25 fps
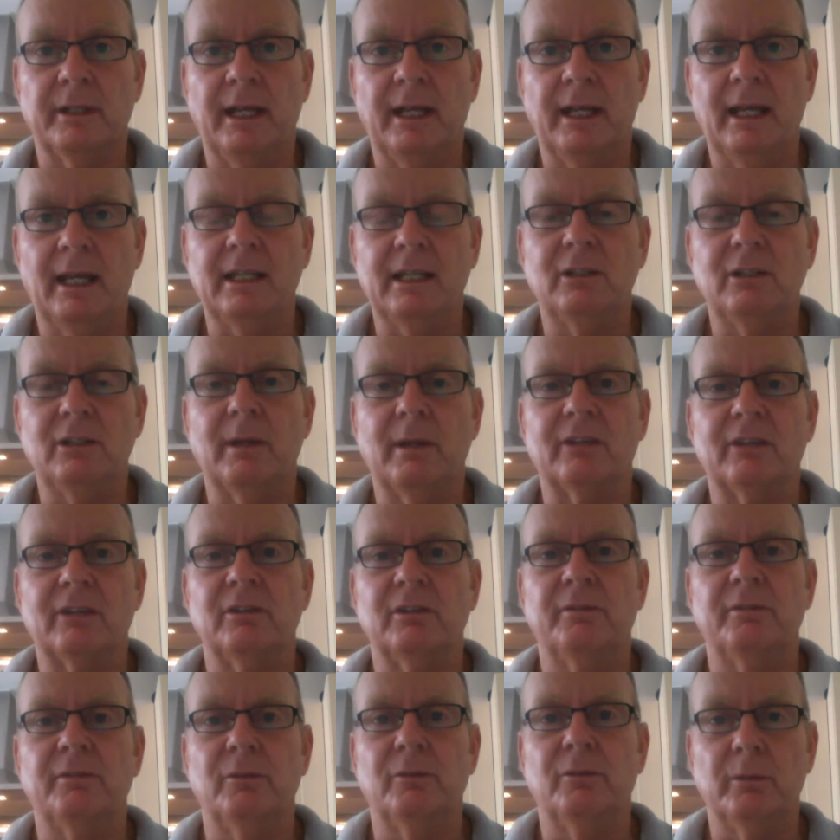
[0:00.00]
How do you
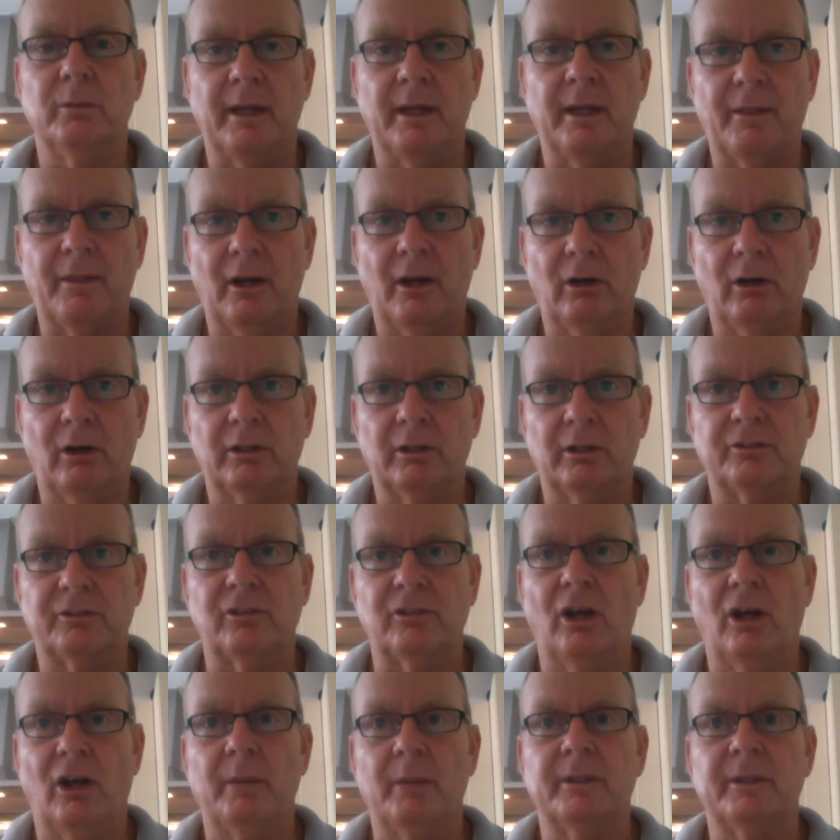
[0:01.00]
actually format the whole
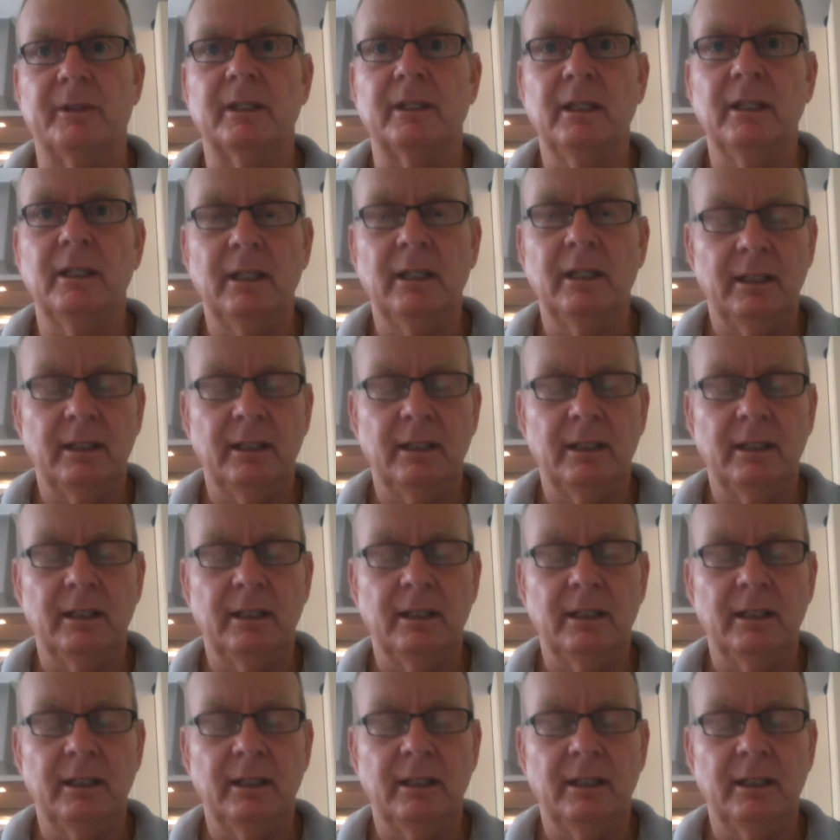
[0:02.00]
assignment?